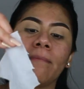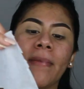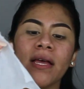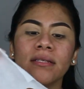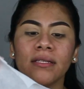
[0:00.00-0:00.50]
the
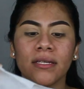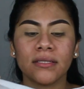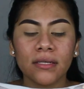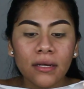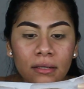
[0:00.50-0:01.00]
mask
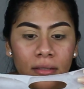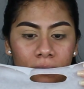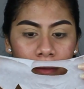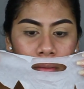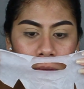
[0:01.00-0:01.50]
is cut,
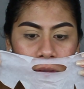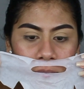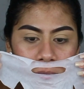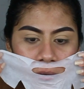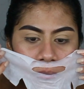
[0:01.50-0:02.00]
and
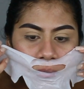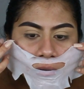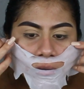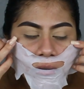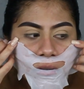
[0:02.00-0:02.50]
I'm gonna put
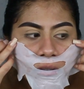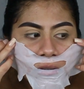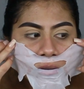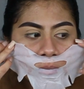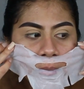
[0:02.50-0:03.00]
it
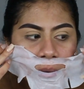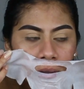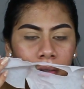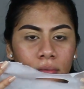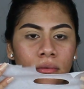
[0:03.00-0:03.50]
on.
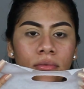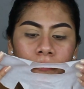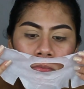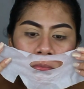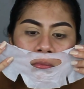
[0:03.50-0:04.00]
Oh,
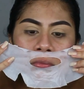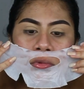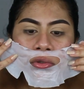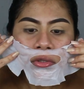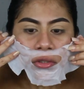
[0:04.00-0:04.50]

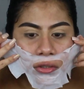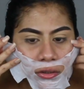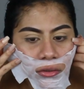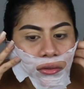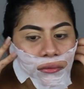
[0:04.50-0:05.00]

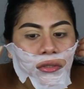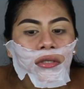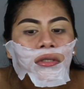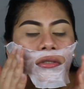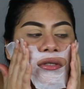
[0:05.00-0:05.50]
and hopefully
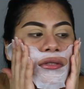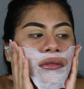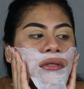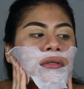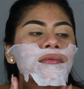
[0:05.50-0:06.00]
I can talk
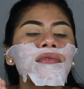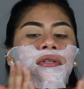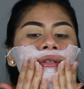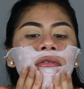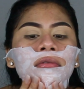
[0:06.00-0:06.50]
throughout the
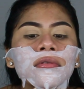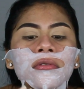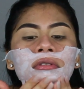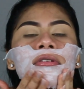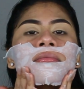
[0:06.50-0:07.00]
video.
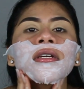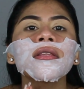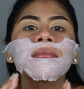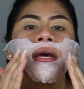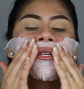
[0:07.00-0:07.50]
Don't
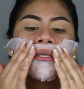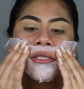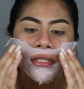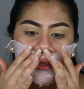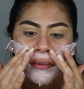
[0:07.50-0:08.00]
mind the mask
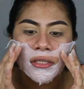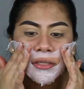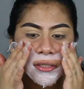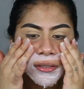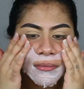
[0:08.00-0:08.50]
just because
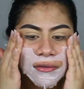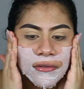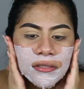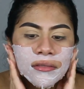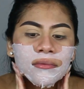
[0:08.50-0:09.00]
again my
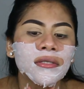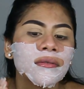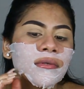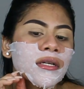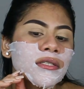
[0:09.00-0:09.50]
face is really
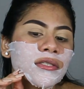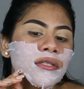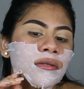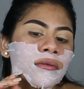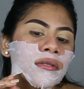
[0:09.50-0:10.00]
red,
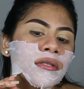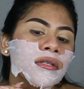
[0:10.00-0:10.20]
so